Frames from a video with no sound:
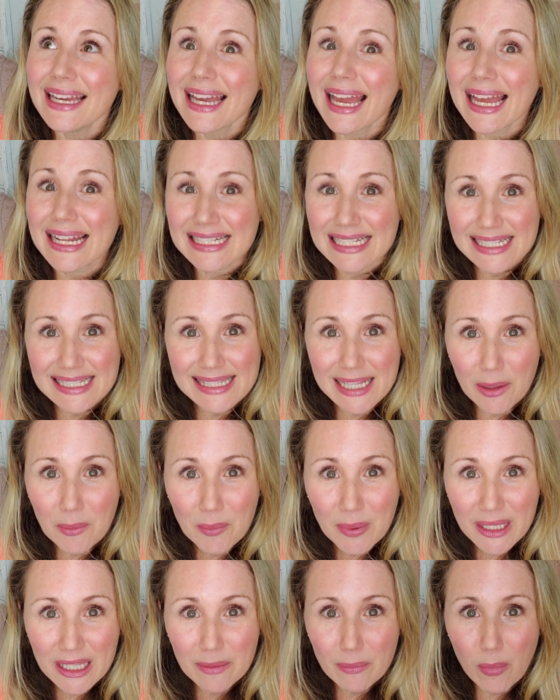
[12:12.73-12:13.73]
And to some
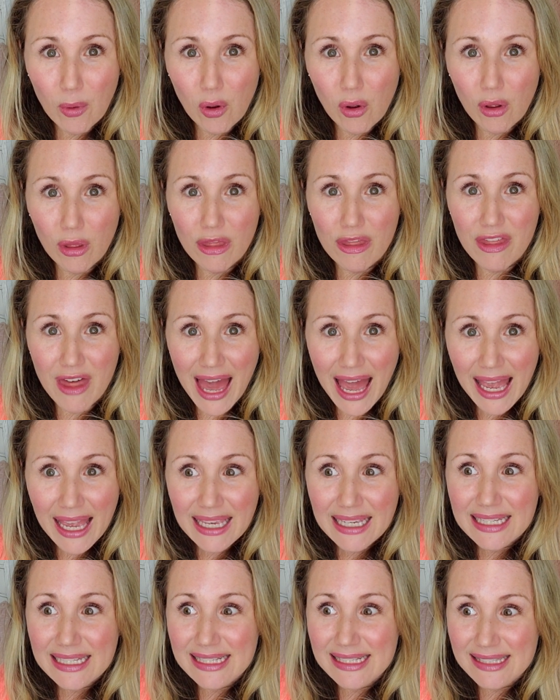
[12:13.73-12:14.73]
people,
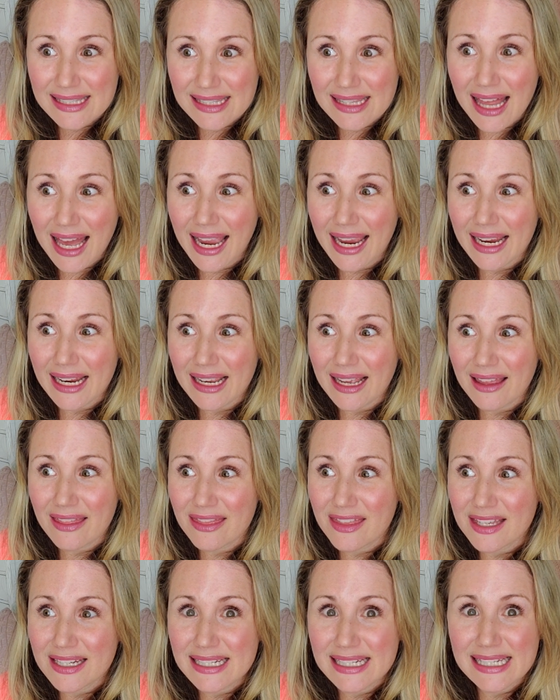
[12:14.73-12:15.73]
that is like
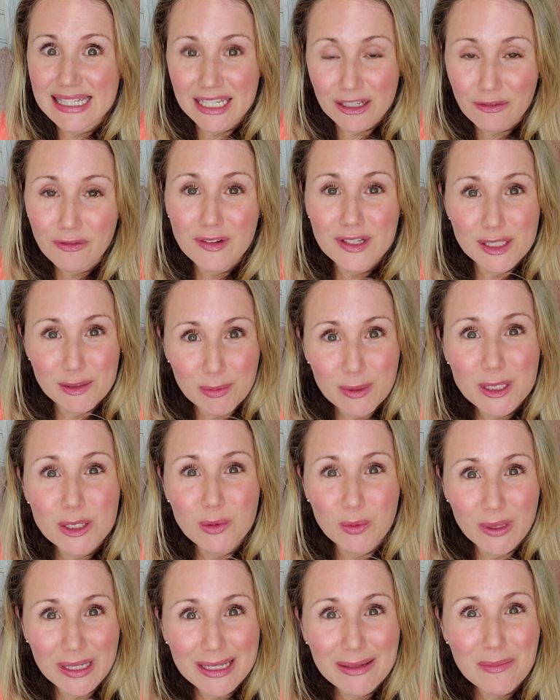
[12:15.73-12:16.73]
the difference
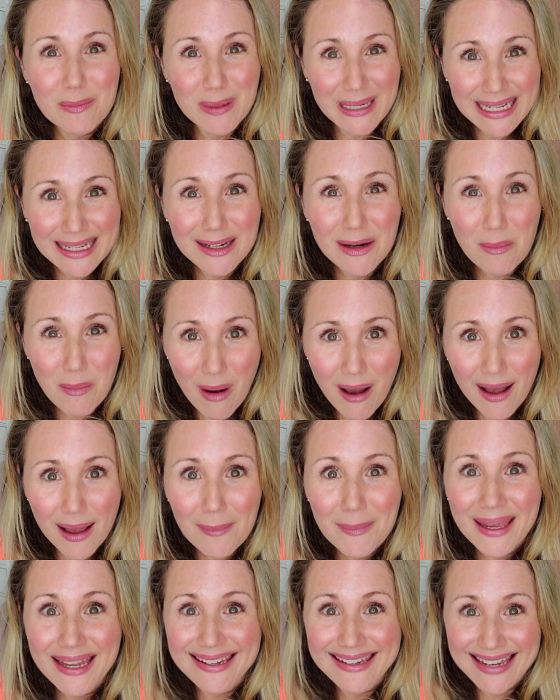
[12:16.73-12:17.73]
between being a
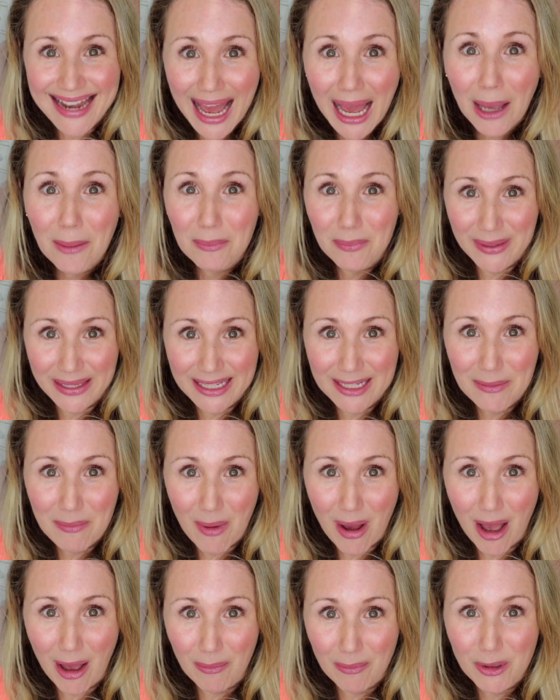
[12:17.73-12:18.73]
mom and not being a
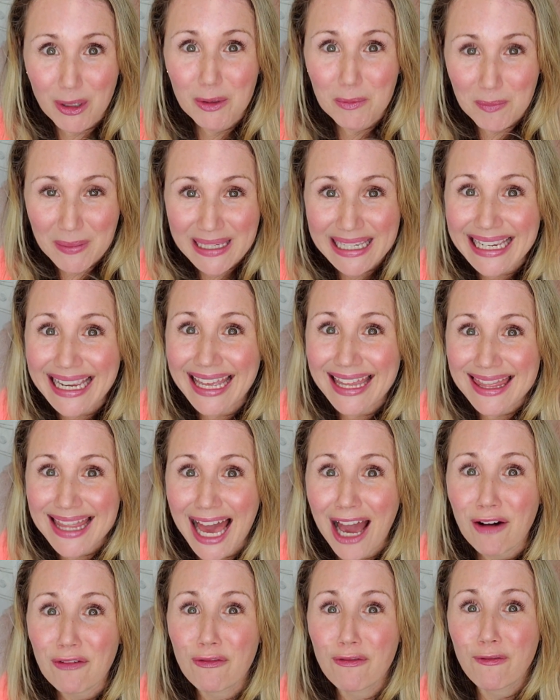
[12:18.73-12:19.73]
mom could be in
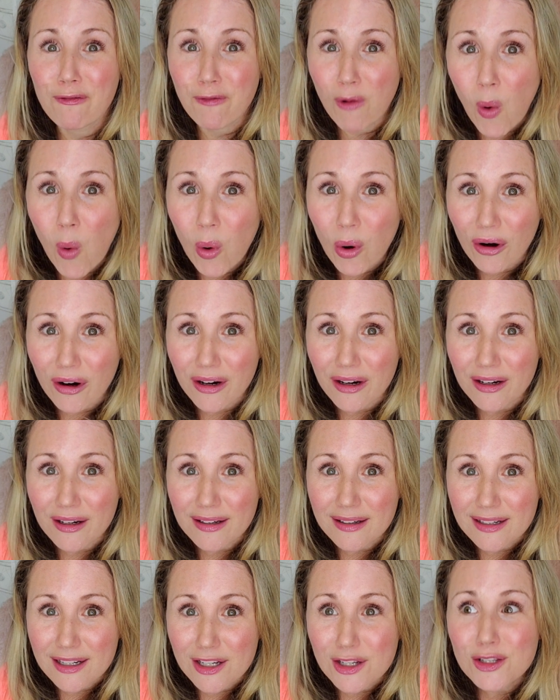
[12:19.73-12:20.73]
that 4.
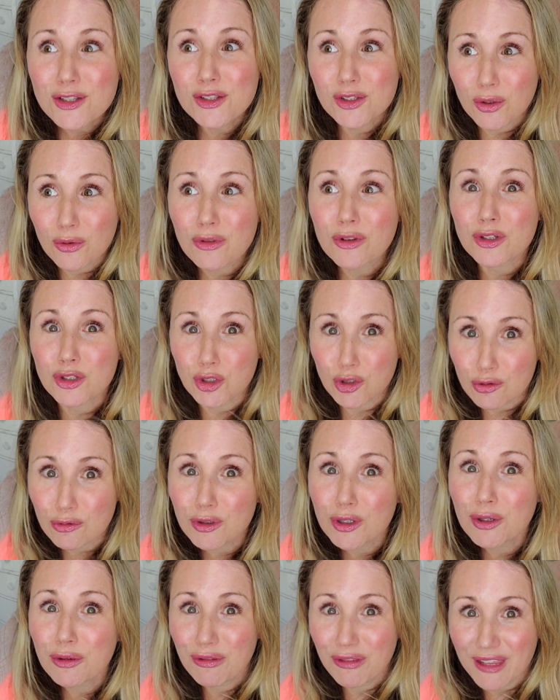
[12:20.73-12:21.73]
So the
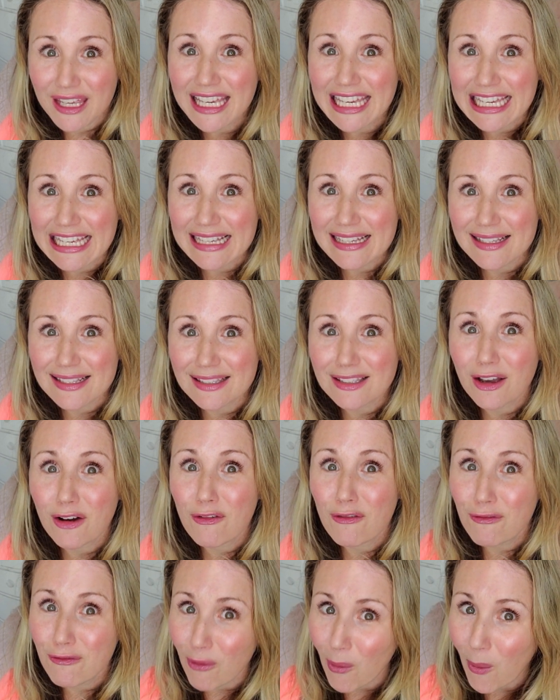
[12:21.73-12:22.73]
truth is
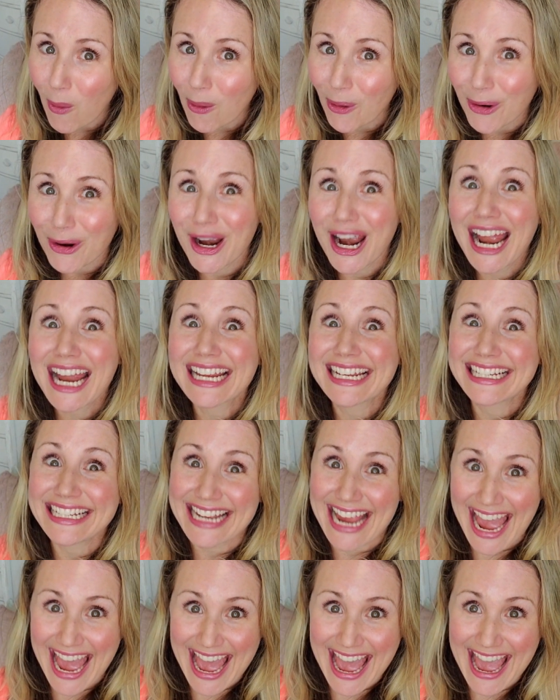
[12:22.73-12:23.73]
4
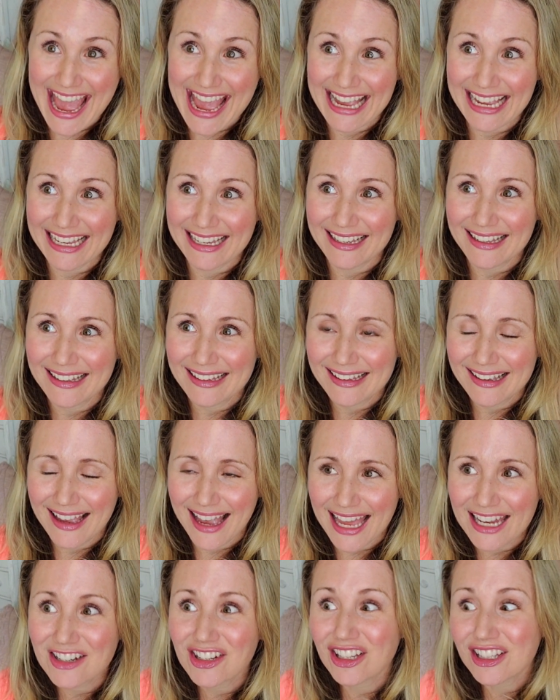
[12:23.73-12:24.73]
yay
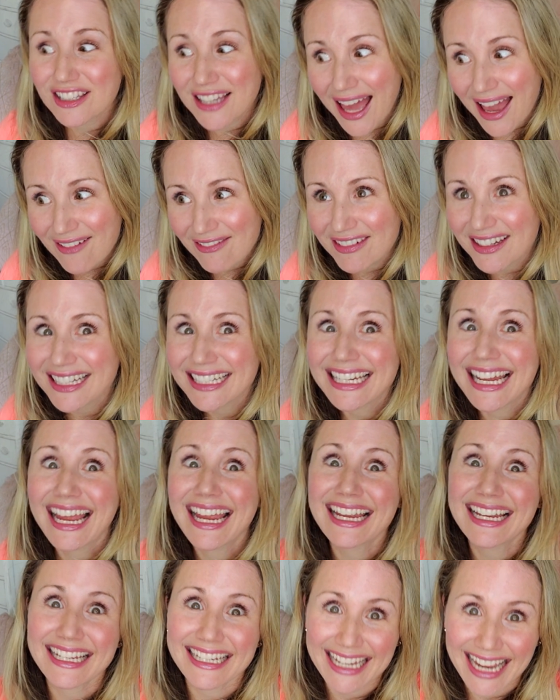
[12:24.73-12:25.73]
and 11
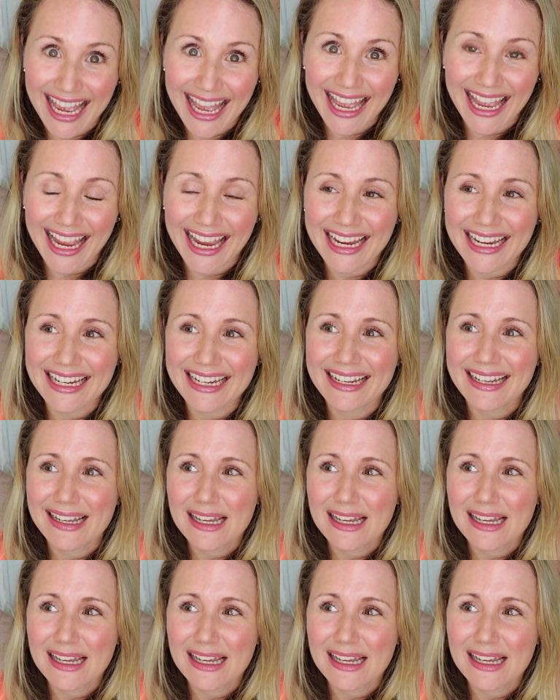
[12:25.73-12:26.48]
yay.